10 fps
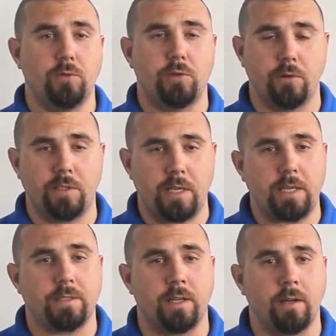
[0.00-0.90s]
used during
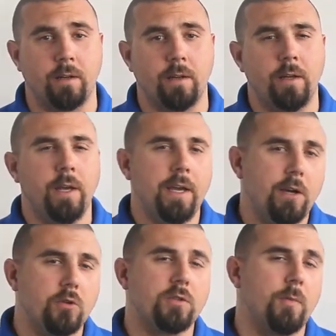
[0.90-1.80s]
testing.
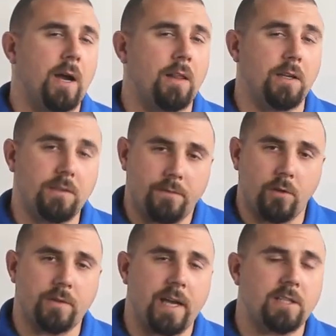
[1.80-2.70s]
Here are some highlights of
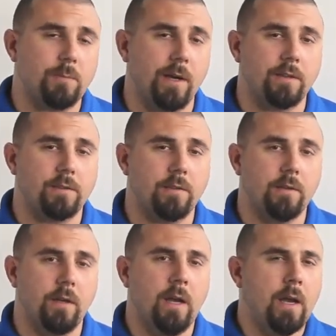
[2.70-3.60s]
those aspects.
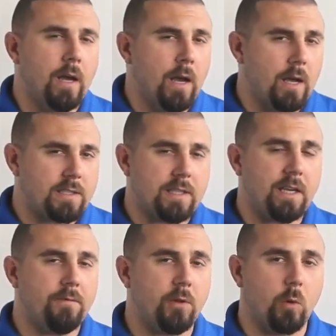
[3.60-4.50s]
A
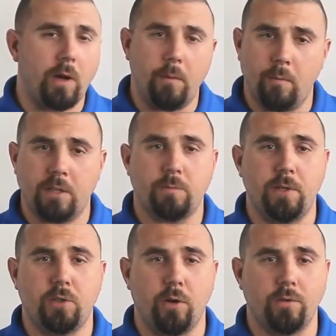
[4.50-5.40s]
steady flow rate must
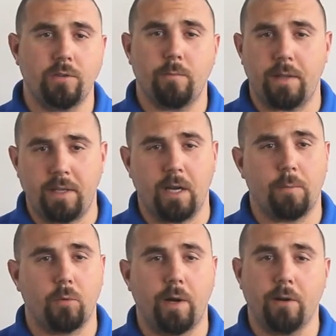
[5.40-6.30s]
be chosen by the
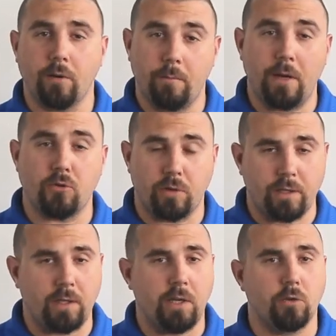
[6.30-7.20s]
operator and measured
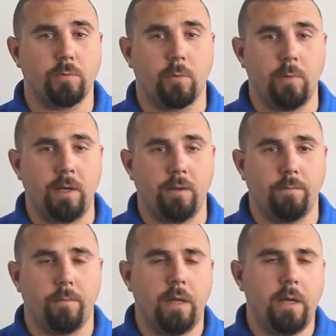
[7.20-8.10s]
in liters per minute.
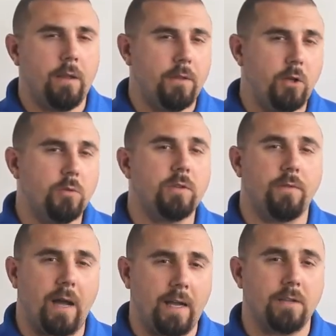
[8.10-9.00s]
The use of
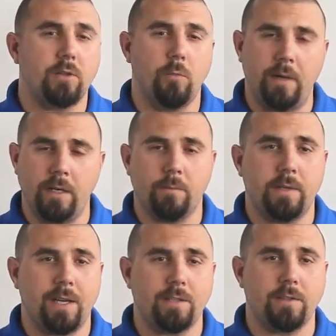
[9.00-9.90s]
ISO medium
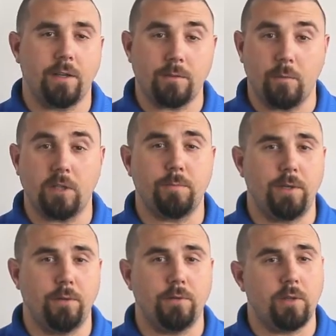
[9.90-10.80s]
test dust must be
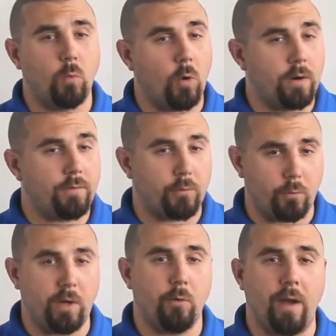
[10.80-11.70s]
used in one of
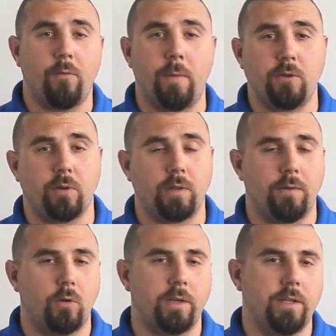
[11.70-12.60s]
3 gravimetric
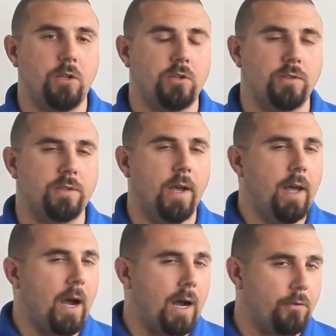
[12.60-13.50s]
level conditions,
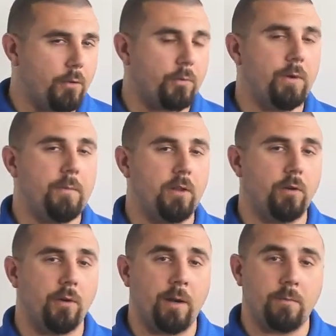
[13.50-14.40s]
either 3
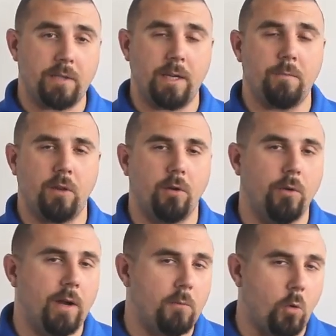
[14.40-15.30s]
mg, 10
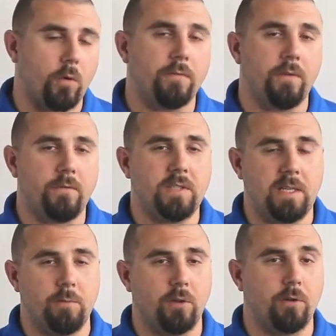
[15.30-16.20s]
mg, or
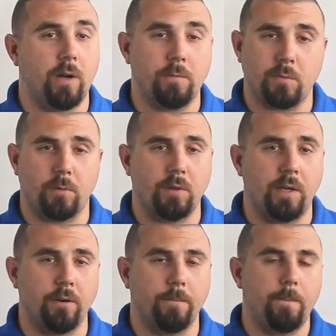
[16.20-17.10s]
15 mg per
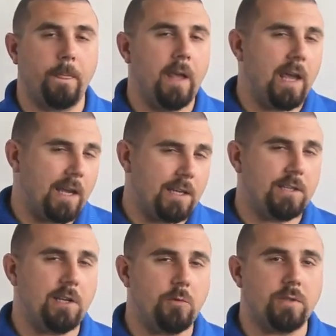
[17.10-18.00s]
liter, and
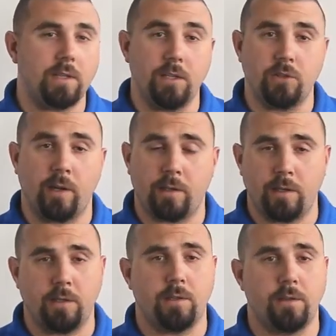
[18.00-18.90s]
continuously injected
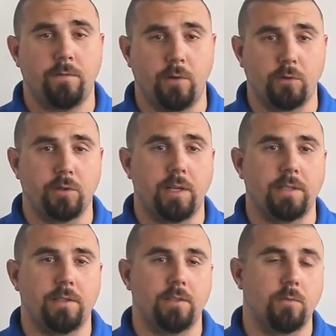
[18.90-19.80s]
into the filter
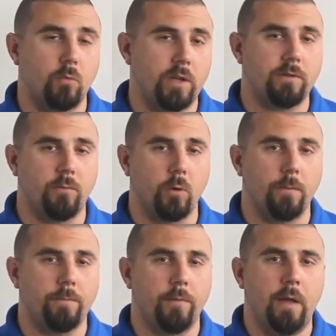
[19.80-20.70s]
test system reservoir.